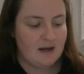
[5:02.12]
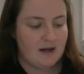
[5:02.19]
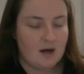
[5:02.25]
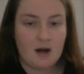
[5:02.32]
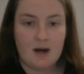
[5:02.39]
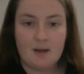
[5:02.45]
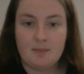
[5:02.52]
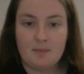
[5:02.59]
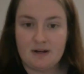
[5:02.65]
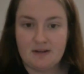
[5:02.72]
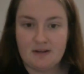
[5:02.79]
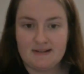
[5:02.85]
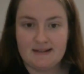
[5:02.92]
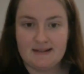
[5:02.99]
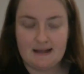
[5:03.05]
we are
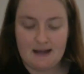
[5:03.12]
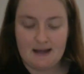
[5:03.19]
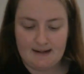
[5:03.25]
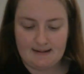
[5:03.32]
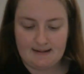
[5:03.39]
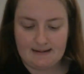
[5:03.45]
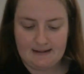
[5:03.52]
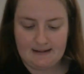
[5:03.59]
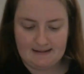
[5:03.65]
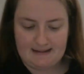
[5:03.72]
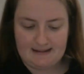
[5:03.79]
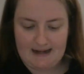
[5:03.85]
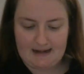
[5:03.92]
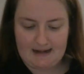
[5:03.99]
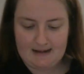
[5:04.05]
producing unclear
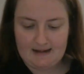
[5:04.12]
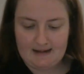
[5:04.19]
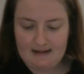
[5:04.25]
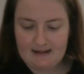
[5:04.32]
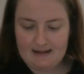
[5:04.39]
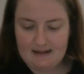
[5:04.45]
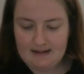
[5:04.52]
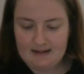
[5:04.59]
data.